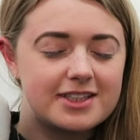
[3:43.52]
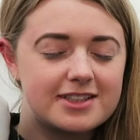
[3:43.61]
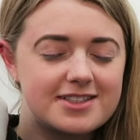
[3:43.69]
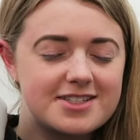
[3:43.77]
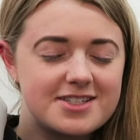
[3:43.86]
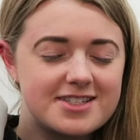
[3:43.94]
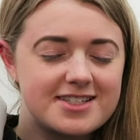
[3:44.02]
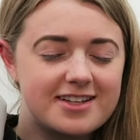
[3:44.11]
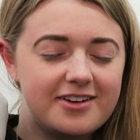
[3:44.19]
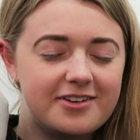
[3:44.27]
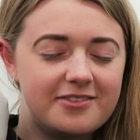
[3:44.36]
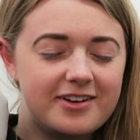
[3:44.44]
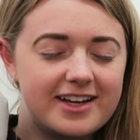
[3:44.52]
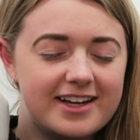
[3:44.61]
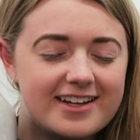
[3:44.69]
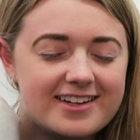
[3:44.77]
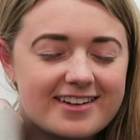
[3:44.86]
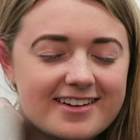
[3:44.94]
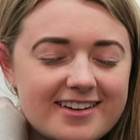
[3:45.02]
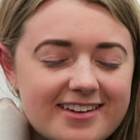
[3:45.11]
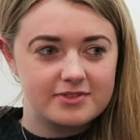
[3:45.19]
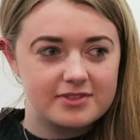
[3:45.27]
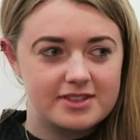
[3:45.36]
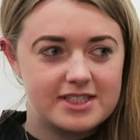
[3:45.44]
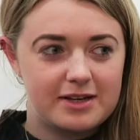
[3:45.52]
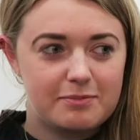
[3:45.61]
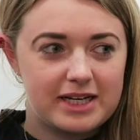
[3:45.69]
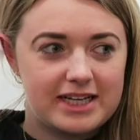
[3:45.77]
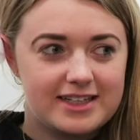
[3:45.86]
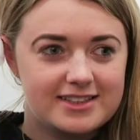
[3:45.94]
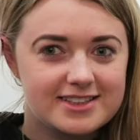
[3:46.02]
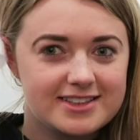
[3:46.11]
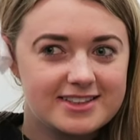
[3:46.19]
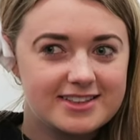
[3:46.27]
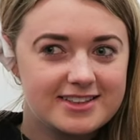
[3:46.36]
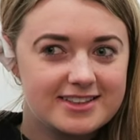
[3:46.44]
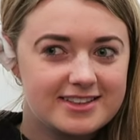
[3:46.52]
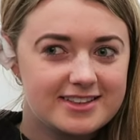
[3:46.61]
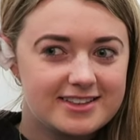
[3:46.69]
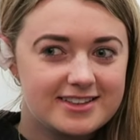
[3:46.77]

It's so weird. I... Did it bleed? Yeah.